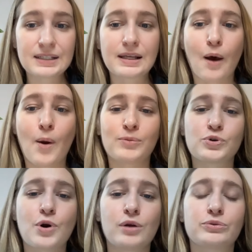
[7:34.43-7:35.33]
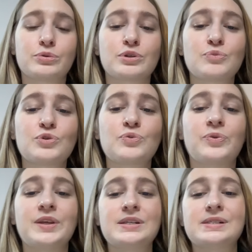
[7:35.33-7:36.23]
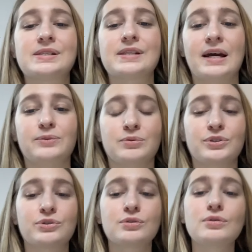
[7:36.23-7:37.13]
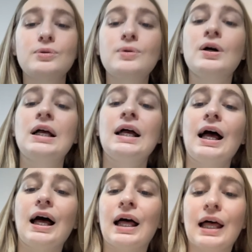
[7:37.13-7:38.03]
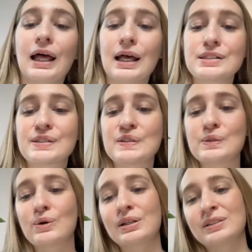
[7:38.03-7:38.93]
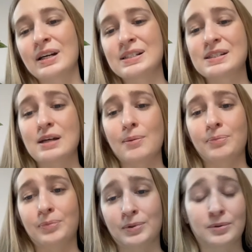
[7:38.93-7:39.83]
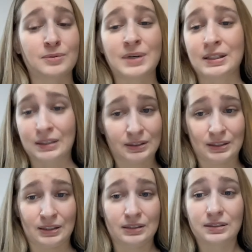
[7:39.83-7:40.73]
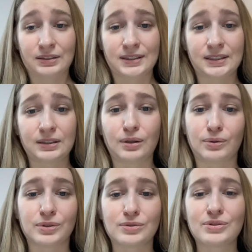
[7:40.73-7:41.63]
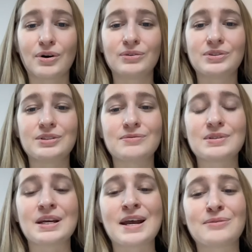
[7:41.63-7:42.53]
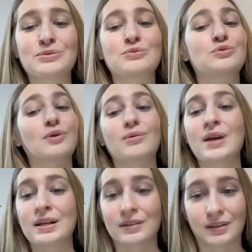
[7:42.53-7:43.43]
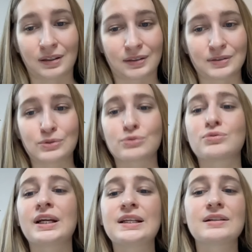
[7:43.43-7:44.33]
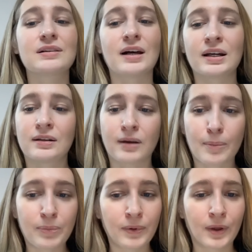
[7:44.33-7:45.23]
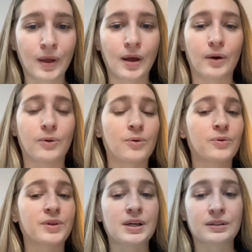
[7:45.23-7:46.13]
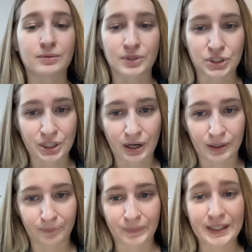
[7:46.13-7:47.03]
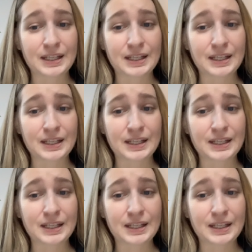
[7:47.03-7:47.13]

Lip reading: Now I'm going to remove this that we drew, so it lines up automatically. So you don't even have to draw anything. It is already lined up on the end of the chart.